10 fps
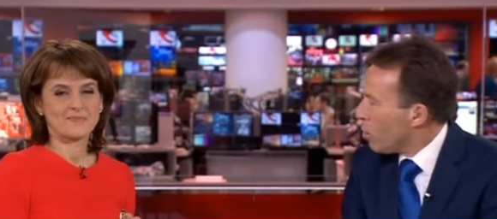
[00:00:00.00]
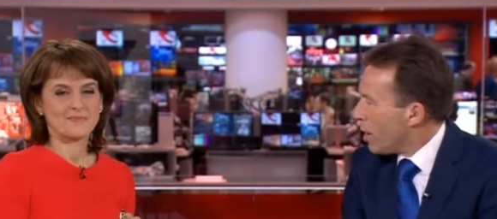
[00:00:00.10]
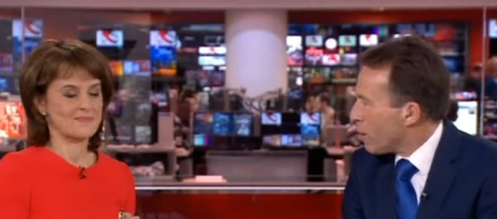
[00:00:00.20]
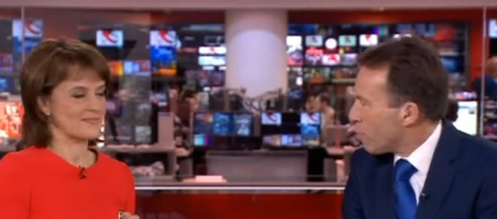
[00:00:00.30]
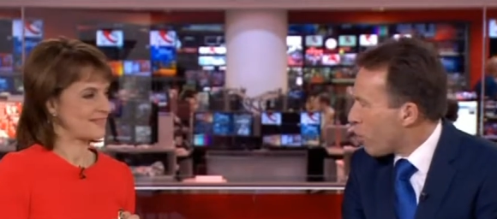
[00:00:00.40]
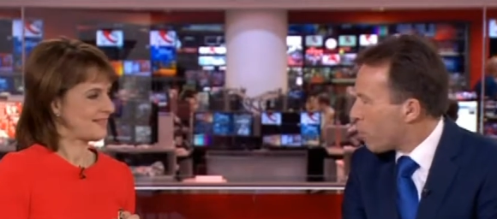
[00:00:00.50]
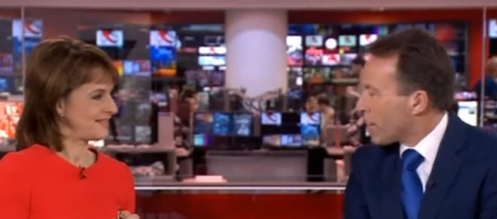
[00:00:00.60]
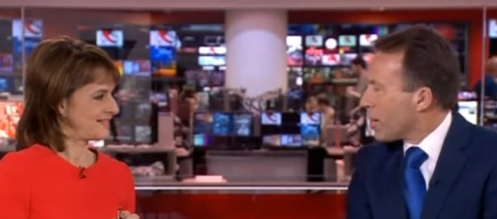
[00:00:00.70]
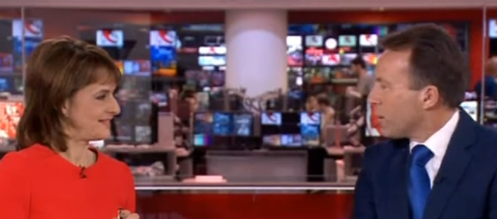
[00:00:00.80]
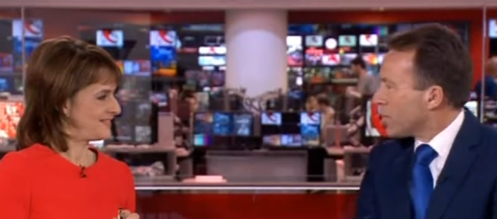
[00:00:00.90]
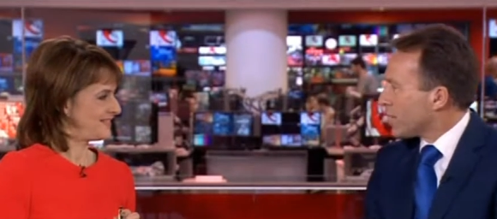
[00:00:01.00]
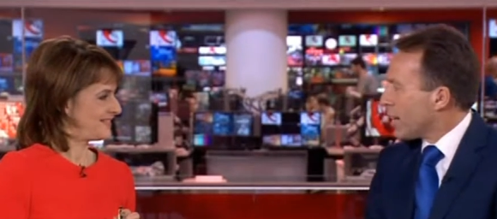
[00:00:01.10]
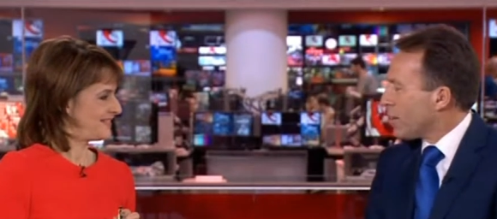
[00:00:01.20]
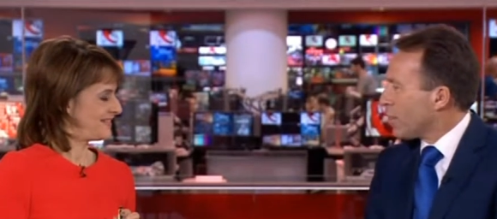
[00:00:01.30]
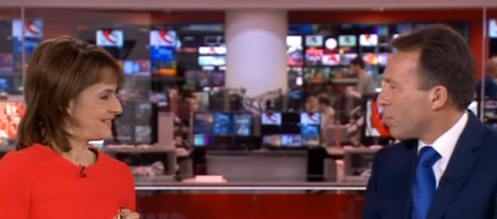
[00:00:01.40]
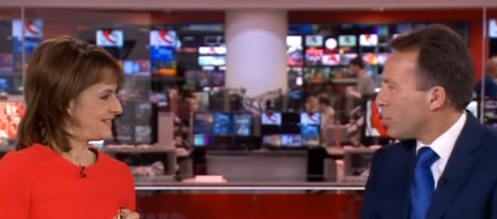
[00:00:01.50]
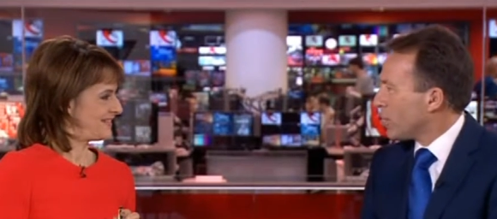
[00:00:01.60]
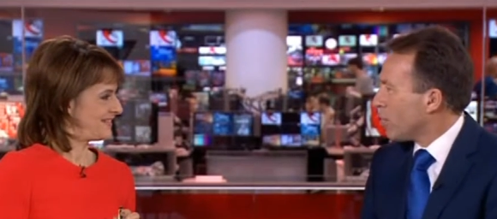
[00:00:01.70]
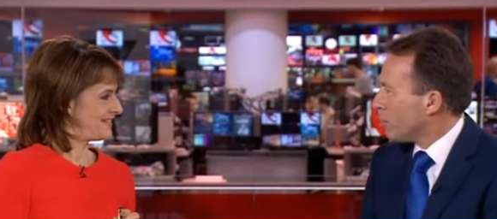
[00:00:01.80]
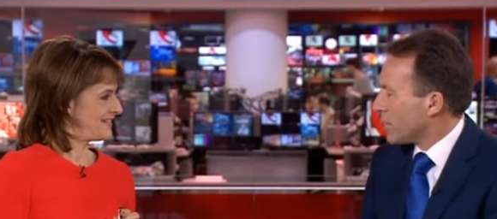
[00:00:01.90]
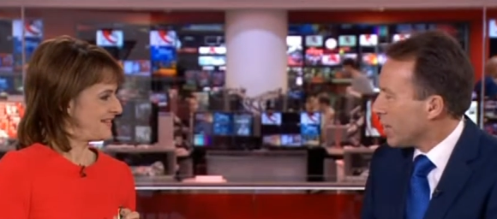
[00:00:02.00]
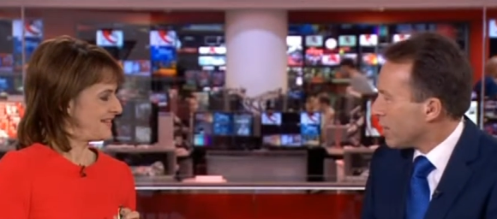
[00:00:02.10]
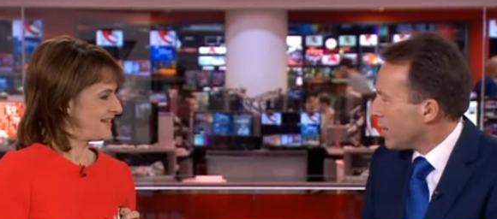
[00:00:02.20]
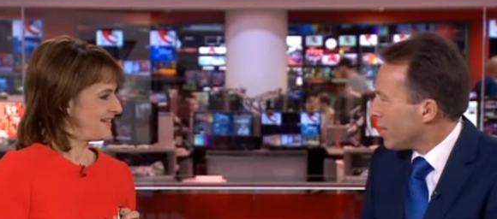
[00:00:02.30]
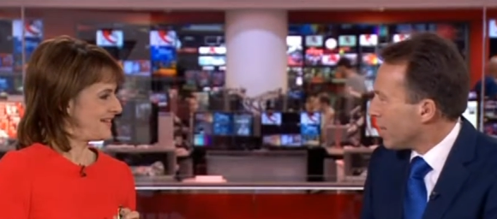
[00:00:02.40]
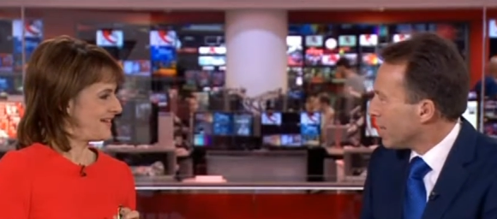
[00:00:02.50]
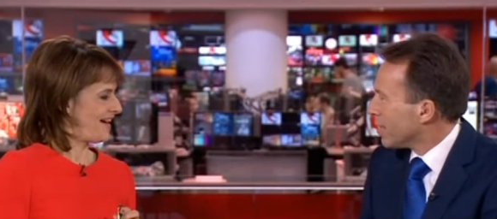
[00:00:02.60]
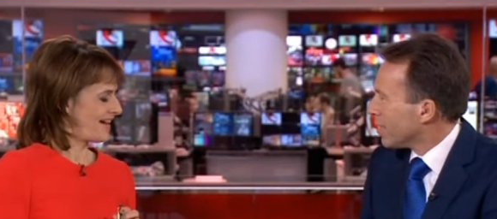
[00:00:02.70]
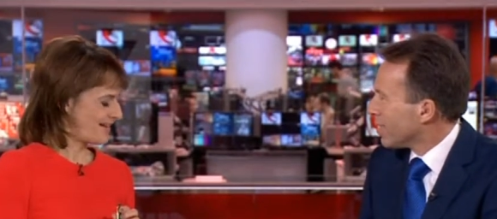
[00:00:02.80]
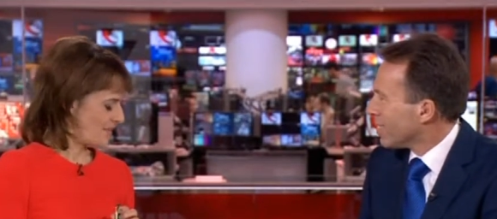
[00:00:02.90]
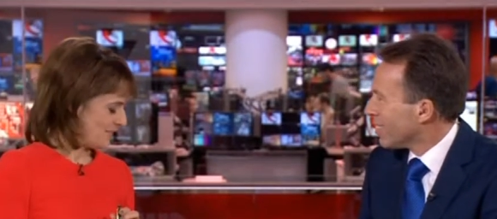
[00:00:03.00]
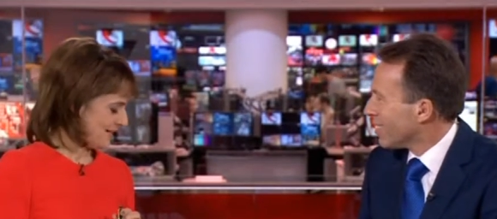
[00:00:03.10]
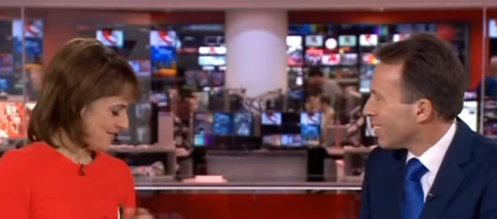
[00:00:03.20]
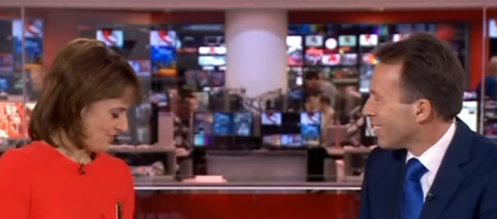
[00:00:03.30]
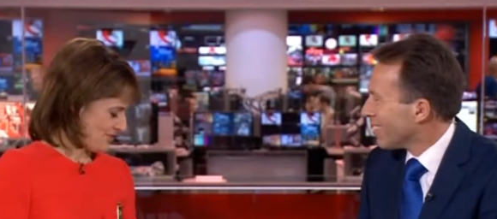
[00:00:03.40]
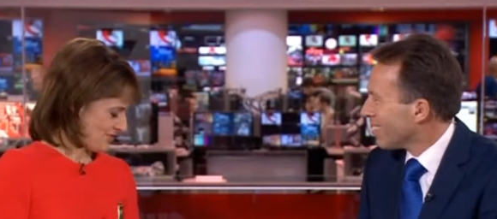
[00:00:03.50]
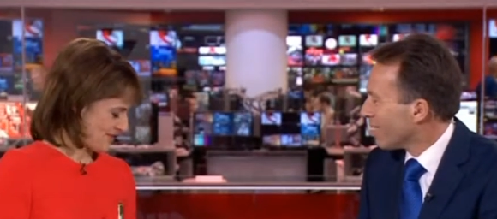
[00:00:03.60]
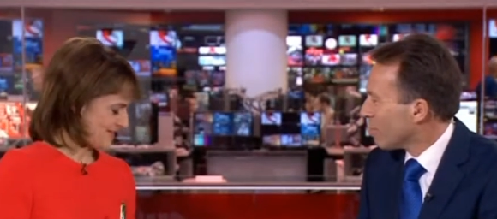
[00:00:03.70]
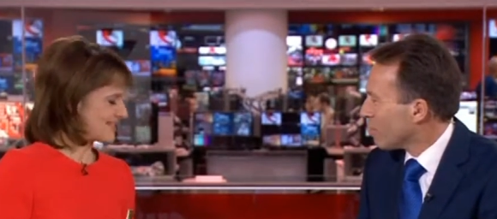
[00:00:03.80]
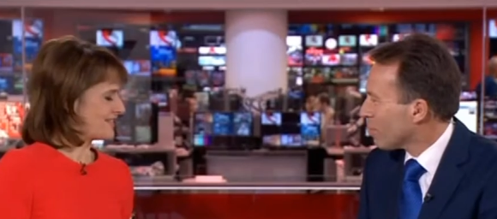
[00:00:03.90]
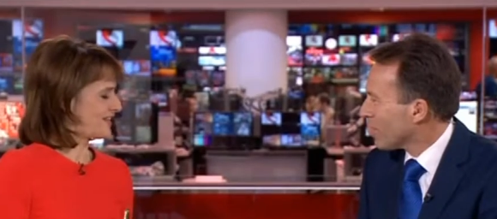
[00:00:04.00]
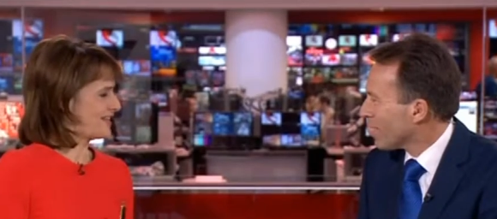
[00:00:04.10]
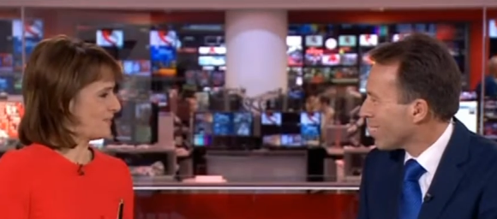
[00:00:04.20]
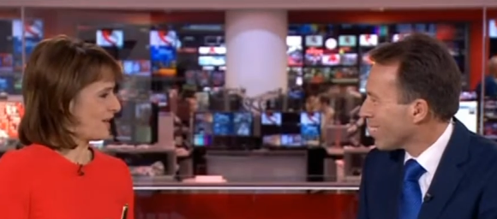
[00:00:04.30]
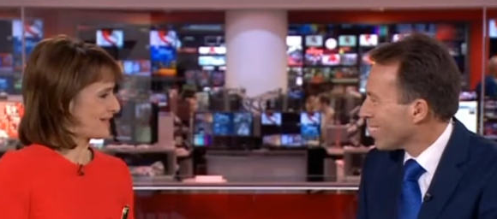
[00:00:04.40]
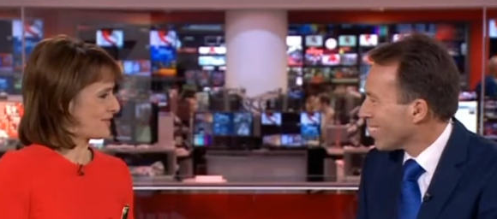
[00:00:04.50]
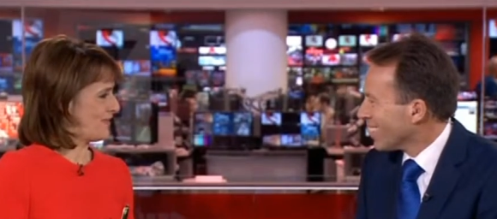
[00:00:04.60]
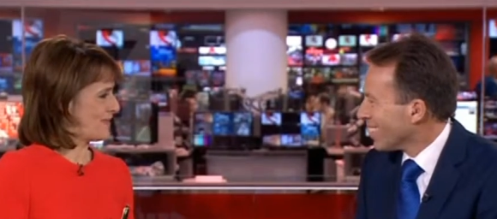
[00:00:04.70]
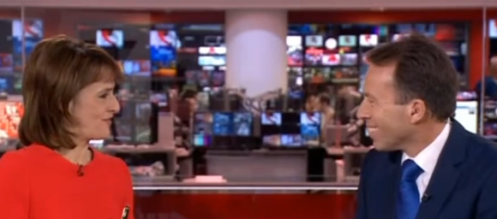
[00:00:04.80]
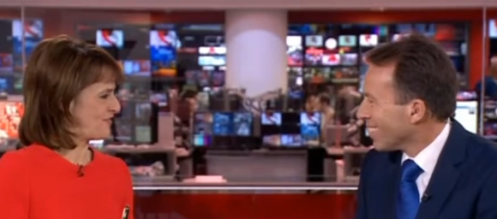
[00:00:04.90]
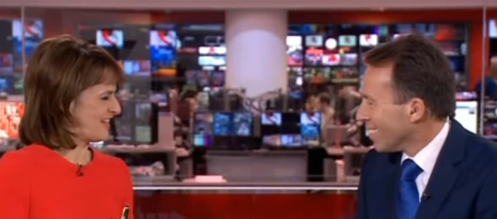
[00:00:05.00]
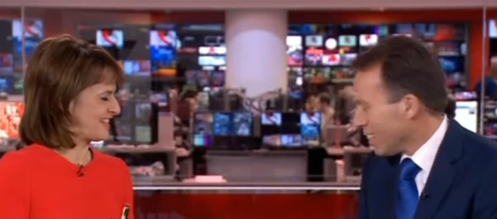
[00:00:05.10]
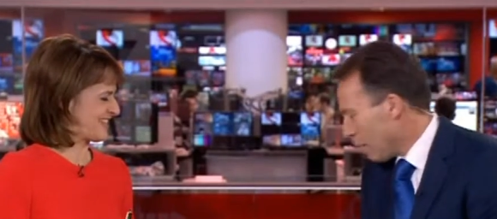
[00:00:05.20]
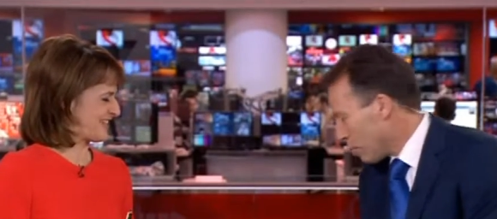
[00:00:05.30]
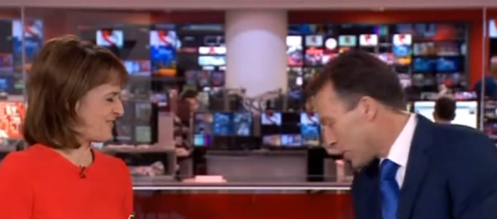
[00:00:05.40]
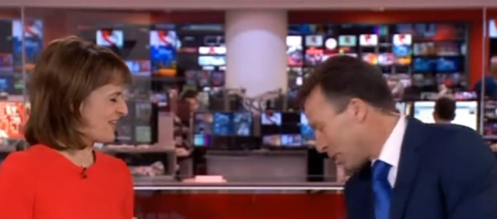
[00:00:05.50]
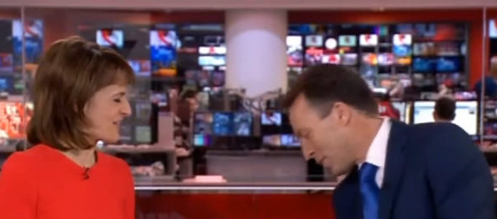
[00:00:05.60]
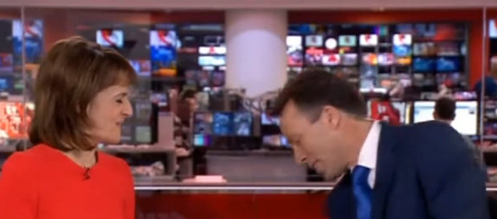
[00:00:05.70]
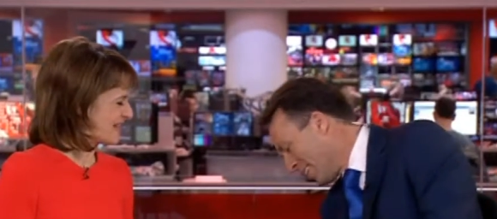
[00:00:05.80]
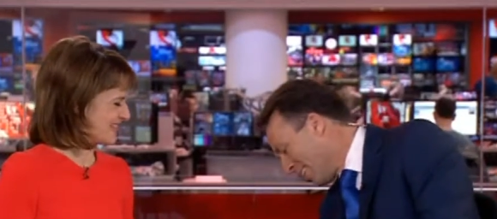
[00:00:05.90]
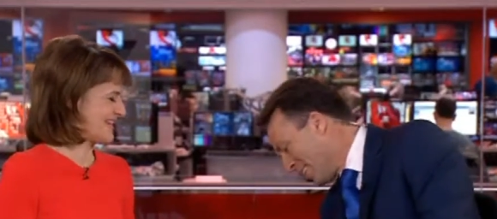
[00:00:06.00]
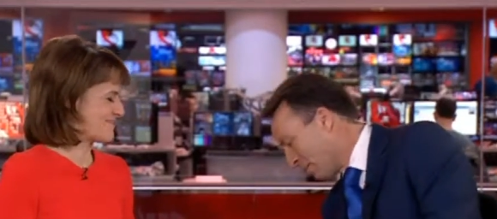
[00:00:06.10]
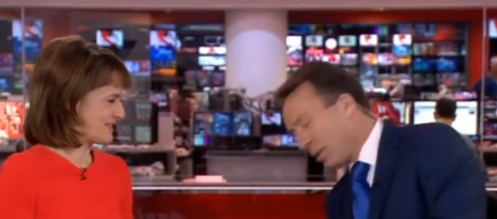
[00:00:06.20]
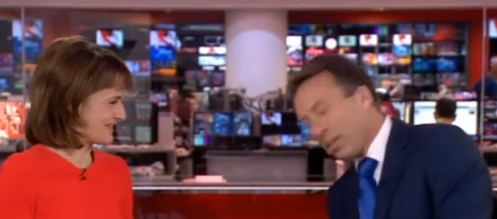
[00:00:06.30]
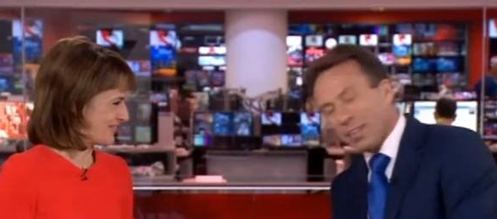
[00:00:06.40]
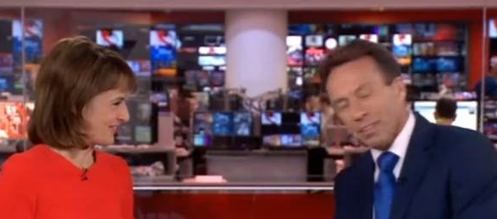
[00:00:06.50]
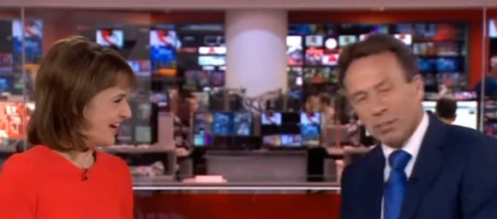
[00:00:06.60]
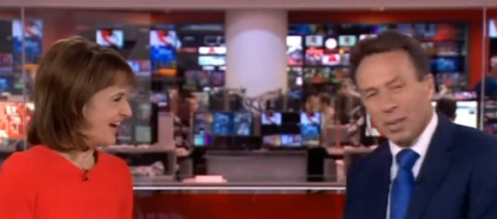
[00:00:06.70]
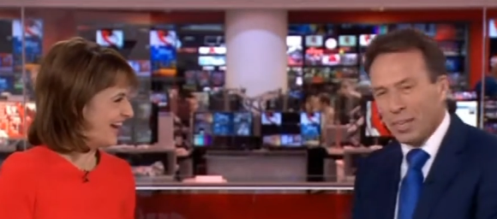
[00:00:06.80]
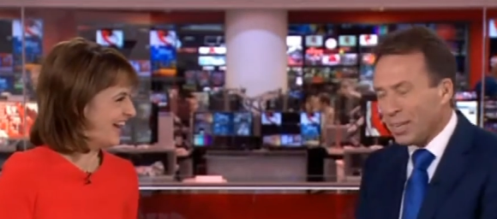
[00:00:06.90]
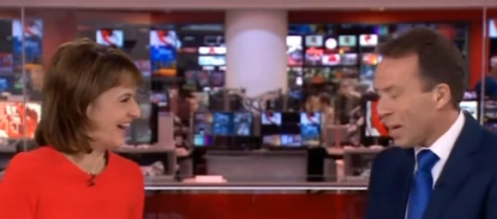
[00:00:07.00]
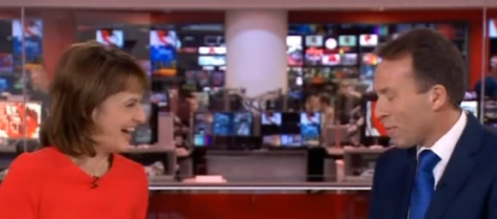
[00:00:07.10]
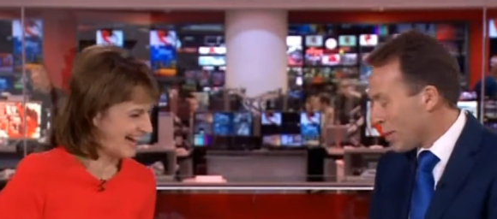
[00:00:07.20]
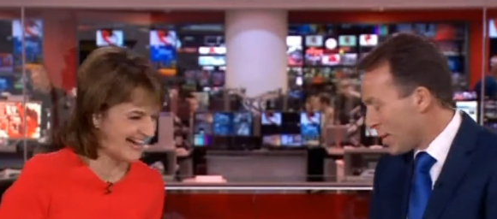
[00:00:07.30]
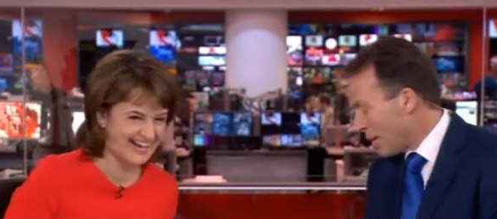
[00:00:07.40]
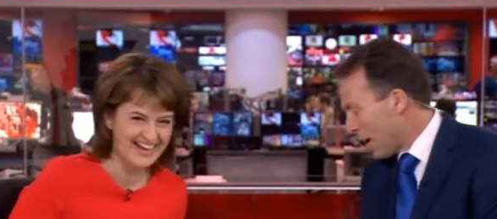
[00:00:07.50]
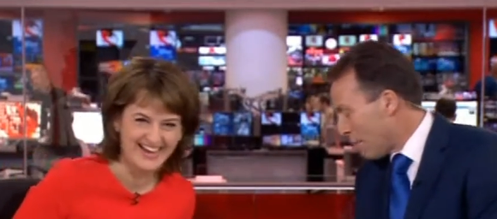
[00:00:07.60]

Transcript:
Speaker 1: wearing proper clothes instead of their pyjamas. How dare they?
Speaker 2: I can't believe you. You started looking at what I got on my feet no, as if just... I'd got my slippers well, you, on. Well, you never, you